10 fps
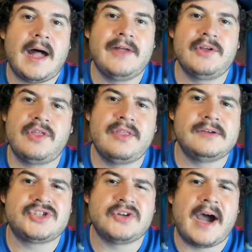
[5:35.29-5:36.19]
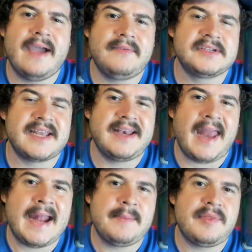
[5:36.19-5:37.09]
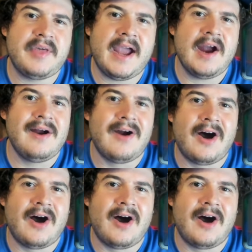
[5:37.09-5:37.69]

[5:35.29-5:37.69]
Other than those drivers I named there,